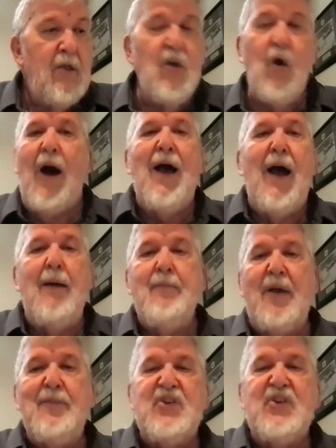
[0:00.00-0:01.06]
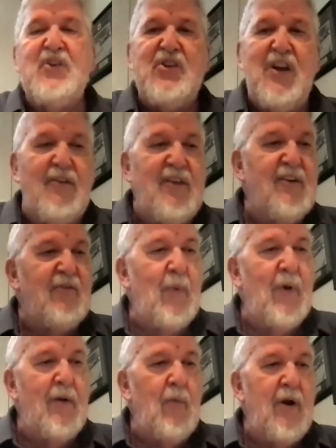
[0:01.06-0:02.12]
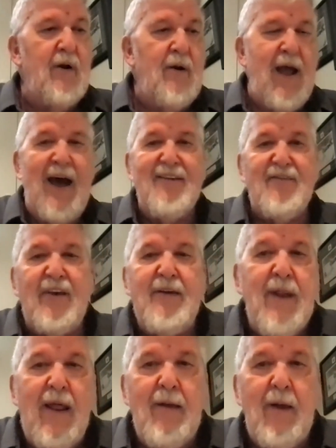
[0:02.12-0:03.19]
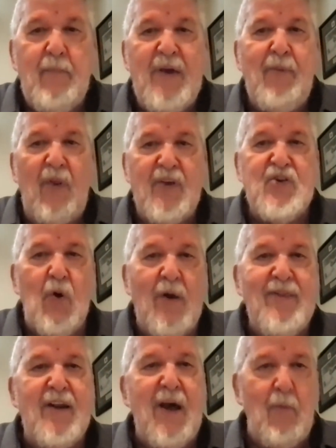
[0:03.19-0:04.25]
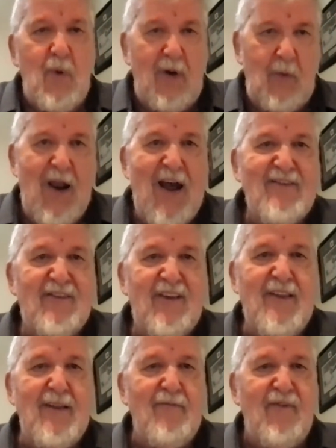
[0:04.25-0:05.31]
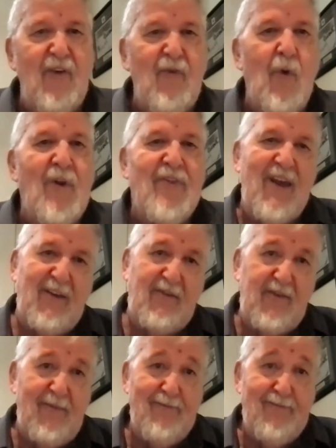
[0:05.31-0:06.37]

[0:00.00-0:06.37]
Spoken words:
I maybe should share this. We're asking people that join the network, we're asking them for four things.